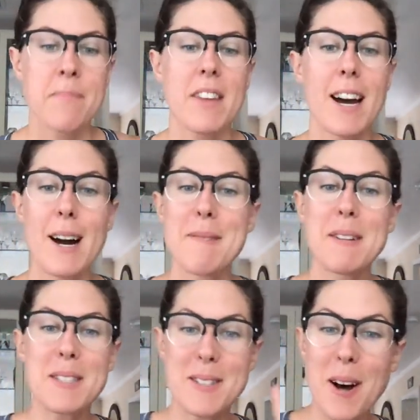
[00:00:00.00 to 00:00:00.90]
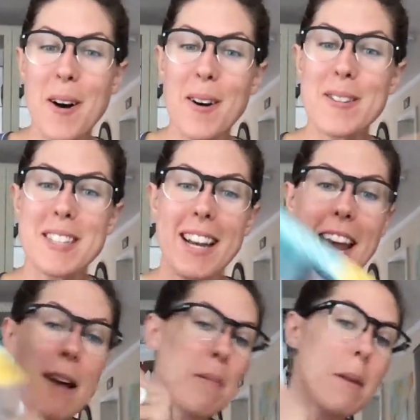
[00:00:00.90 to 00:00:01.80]
Um, so
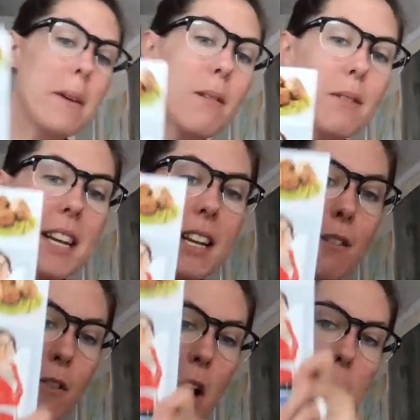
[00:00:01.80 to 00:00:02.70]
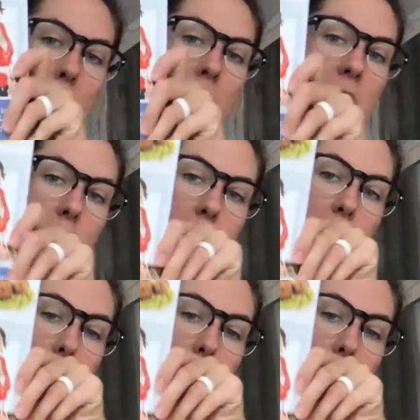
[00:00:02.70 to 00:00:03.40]
today I'm going to be reading from and showing you